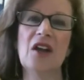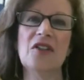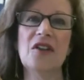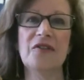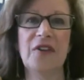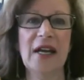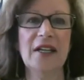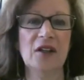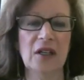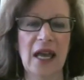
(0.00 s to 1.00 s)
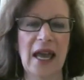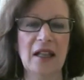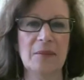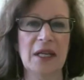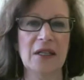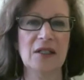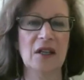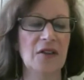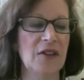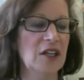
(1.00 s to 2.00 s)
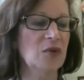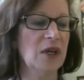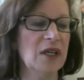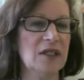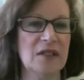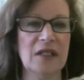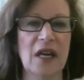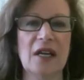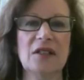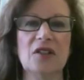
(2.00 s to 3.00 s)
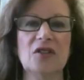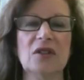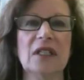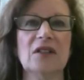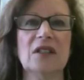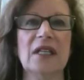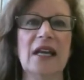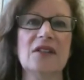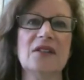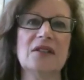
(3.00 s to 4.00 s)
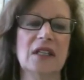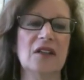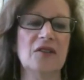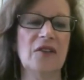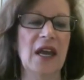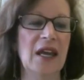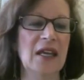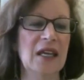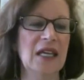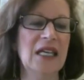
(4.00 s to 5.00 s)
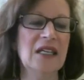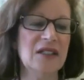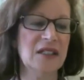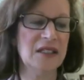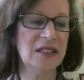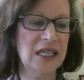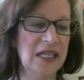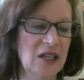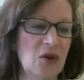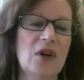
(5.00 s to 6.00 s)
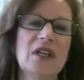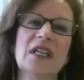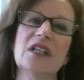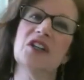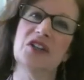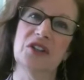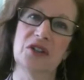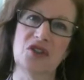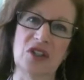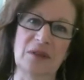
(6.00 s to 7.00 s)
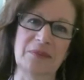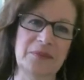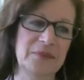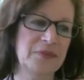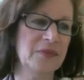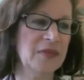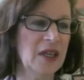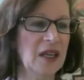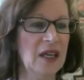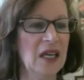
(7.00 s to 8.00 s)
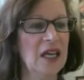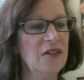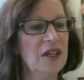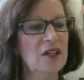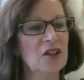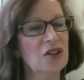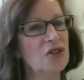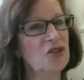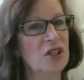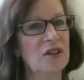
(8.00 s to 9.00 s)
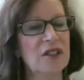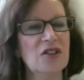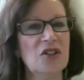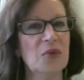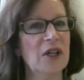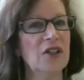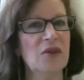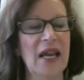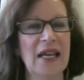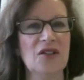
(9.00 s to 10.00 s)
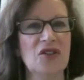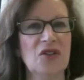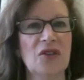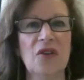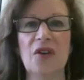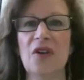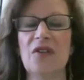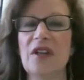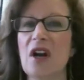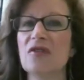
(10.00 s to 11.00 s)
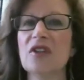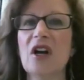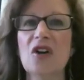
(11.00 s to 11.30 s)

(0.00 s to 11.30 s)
The final element that you want to discuss in your legal analysis and convey is the C, or conclusion. In the conclusion, this is where you answer the overall